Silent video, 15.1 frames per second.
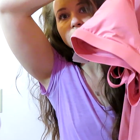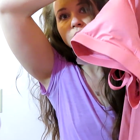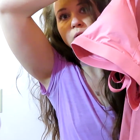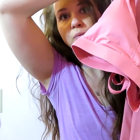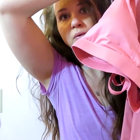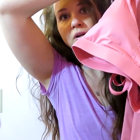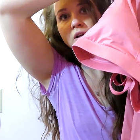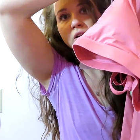
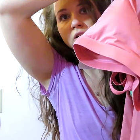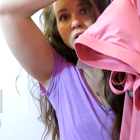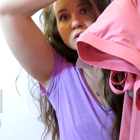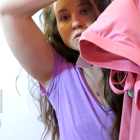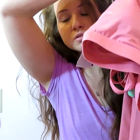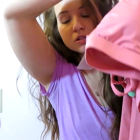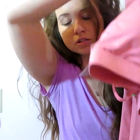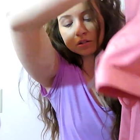they're pretty
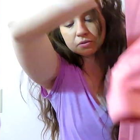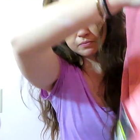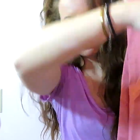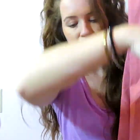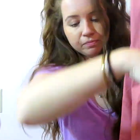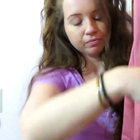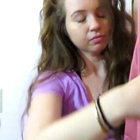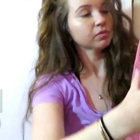close.
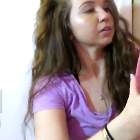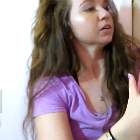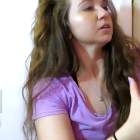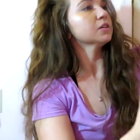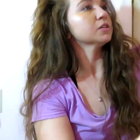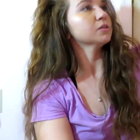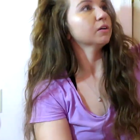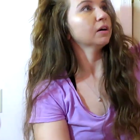
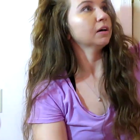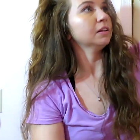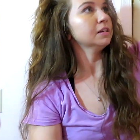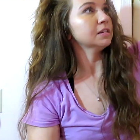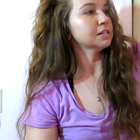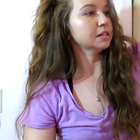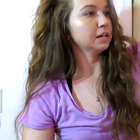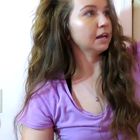So I got
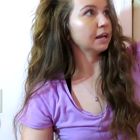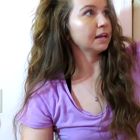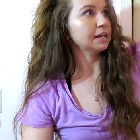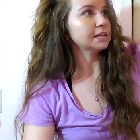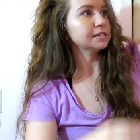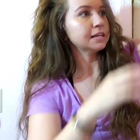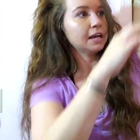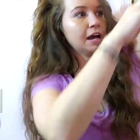these
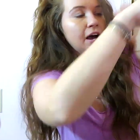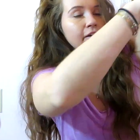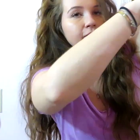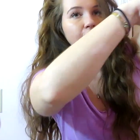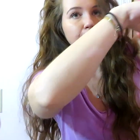leggings. They have